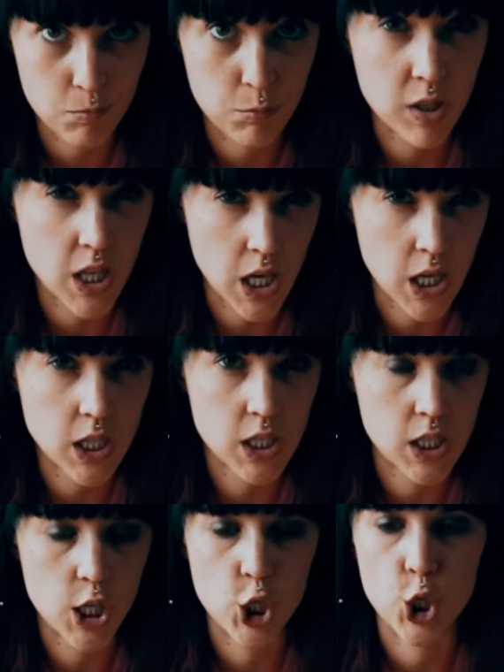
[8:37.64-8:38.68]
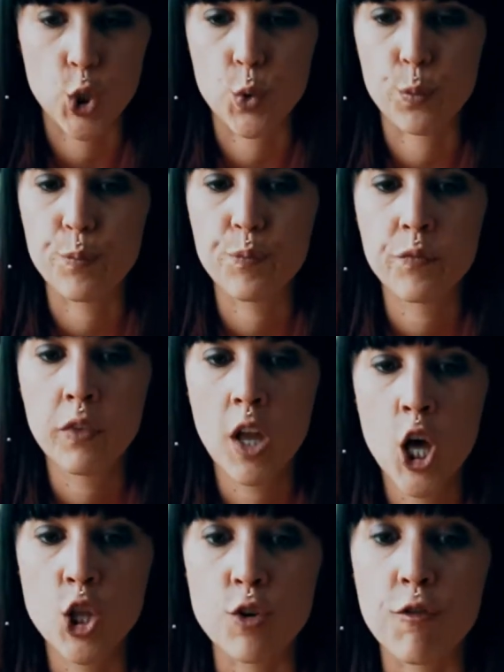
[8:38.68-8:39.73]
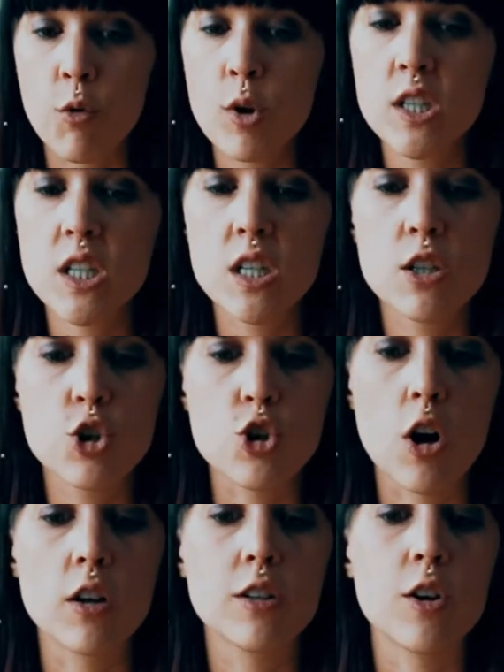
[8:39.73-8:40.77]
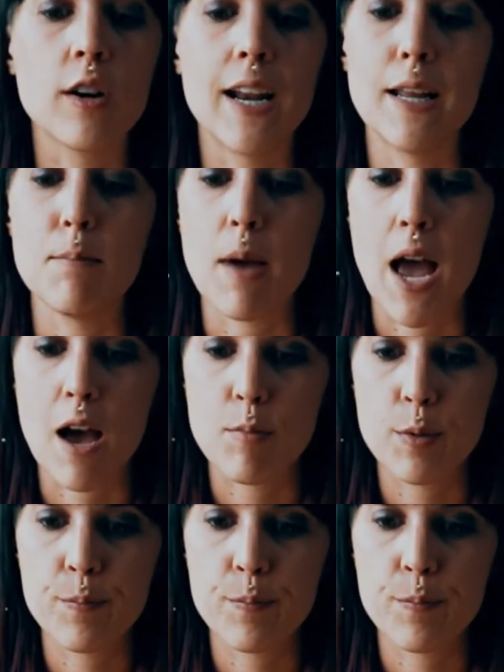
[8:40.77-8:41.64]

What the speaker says: but they can see you. The forest isn't charted on any map.